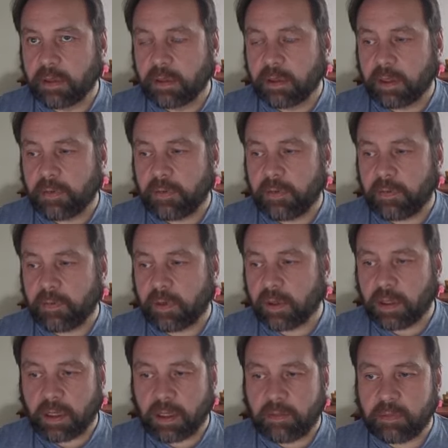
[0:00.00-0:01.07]
If you've got
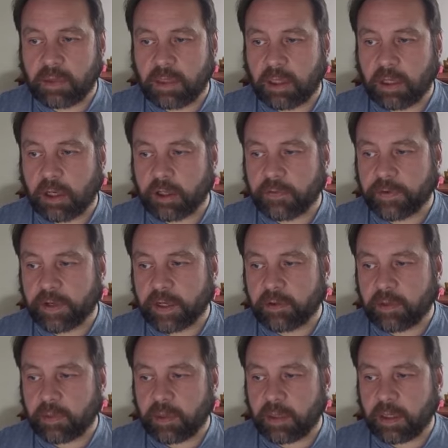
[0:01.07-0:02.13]
a large van or
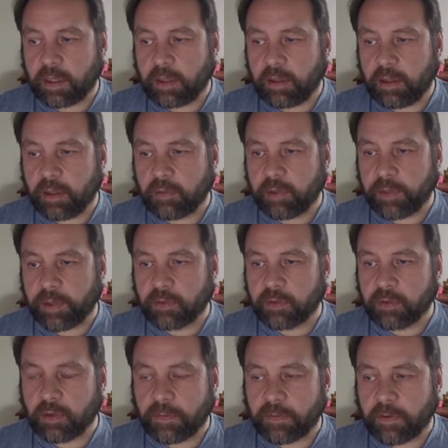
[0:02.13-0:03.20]
something and you don't want to be on
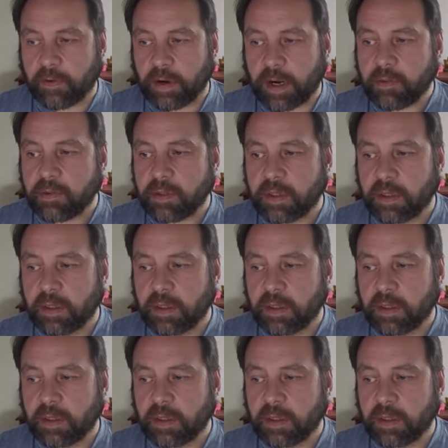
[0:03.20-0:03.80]
soft ground,